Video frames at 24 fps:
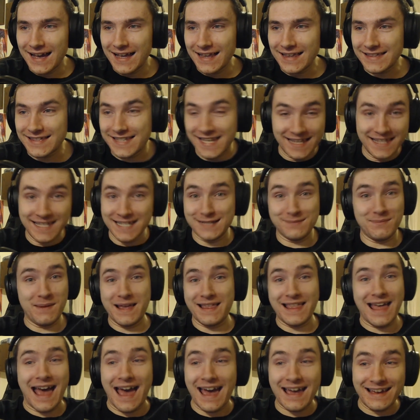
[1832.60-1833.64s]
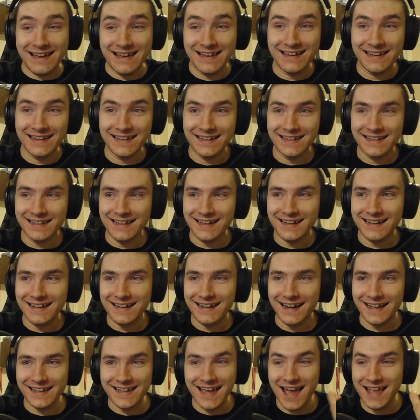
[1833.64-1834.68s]
didn't expect that.
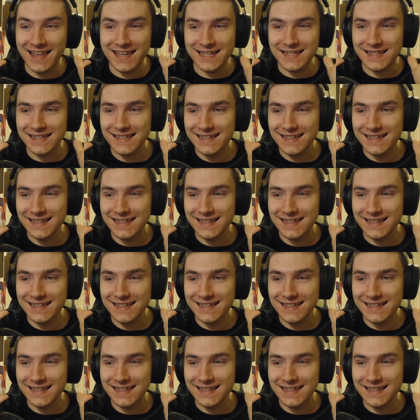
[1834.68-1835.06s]
I didn't.